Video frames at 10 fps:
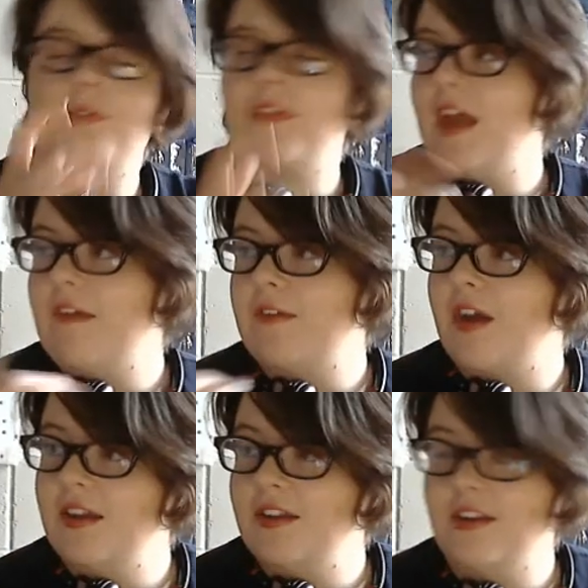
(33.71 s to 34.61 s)
Well, they haven't
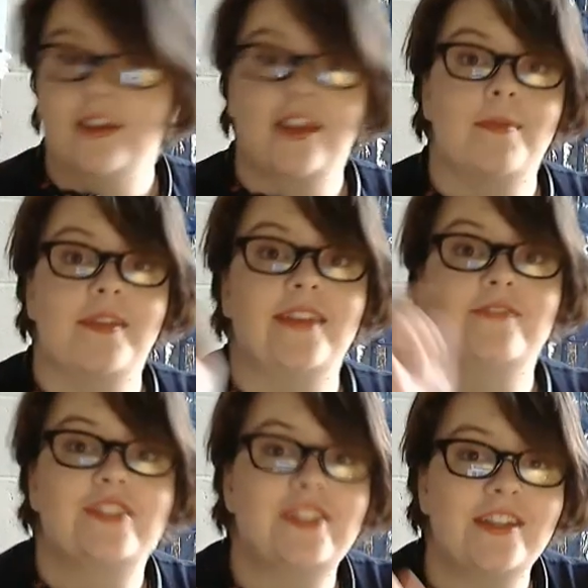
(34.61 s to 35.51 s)
gotten here yet, but they've
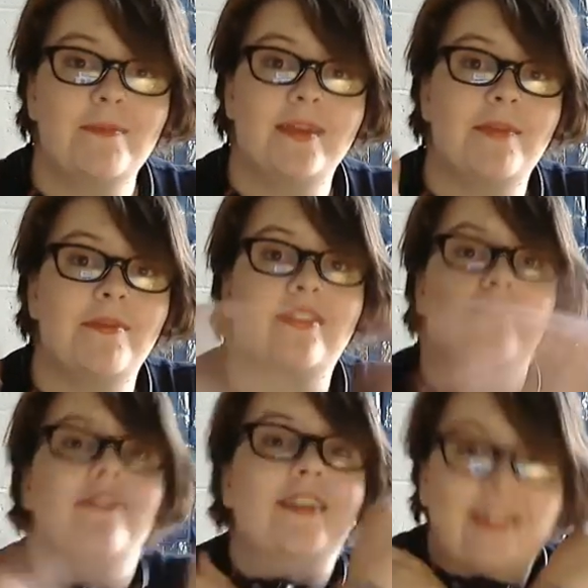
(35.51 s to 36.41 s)
shipped, and I'm
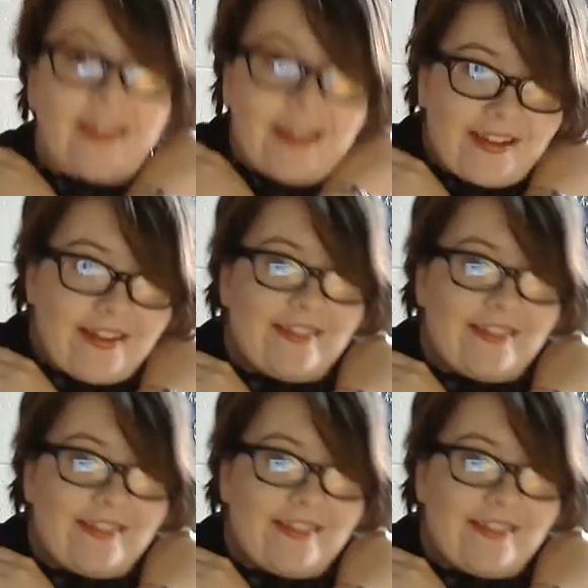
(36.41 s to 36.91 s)
so excited,